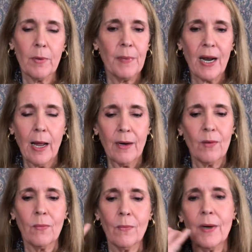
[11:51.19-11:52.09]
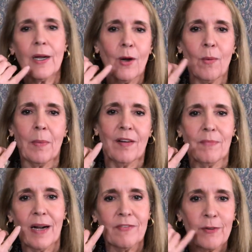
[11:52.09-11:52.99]
But I don't want to go above
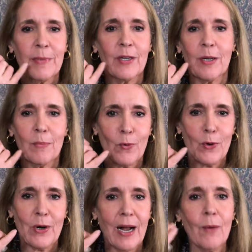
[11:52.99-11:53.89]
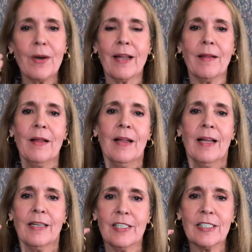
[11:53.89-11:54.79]
my vermilion border. I want to
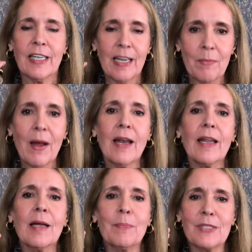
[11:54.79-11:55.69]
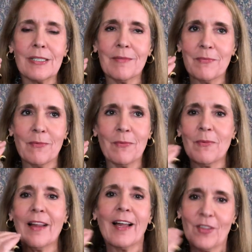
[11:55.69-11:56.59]
just keep my lips
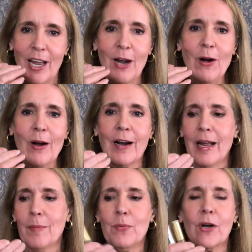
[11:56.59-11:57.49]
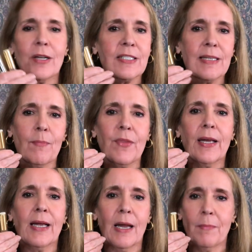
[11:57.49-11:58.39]
like they are and put on
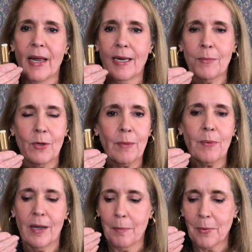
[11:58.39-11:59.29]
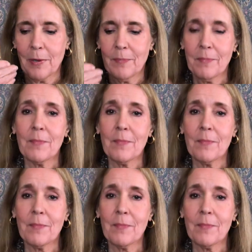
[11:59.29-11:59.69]
something and make them look plumper.